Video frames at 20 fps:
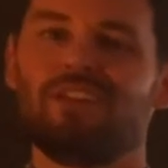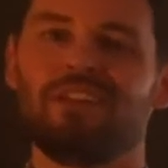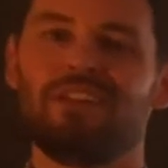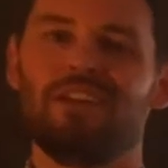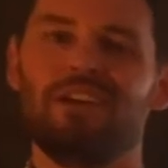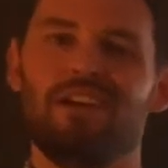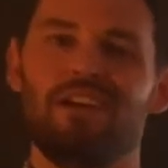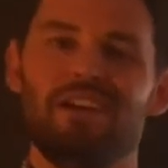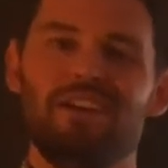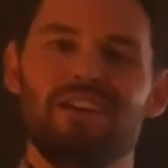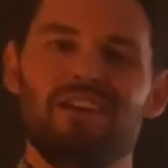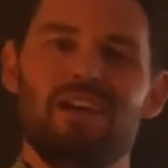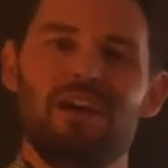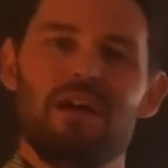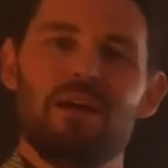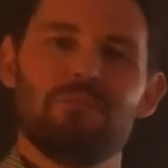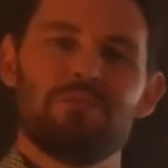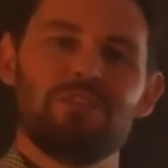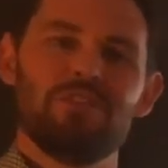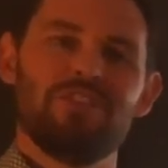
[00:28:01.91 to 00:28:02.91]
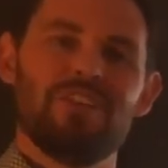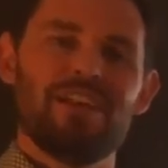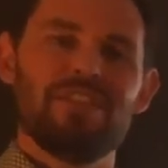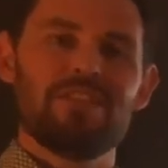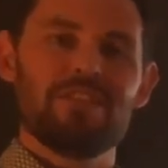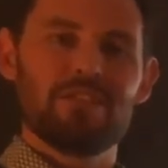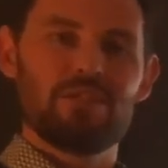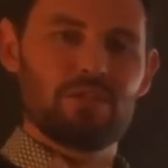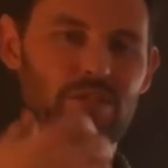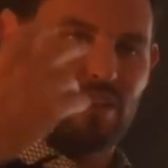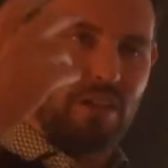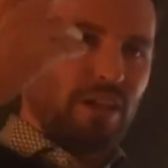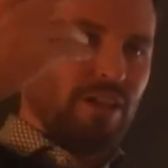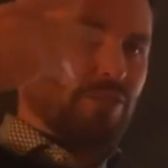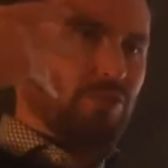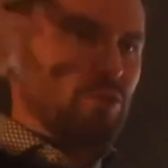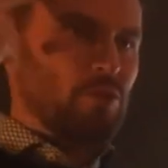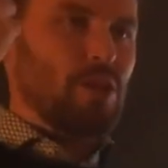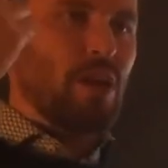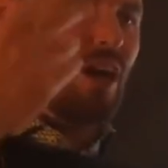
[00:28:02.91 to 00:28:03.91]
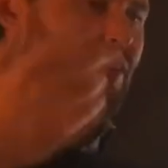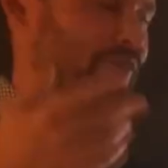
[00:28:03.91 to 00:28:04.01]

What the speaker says: that I presented, do you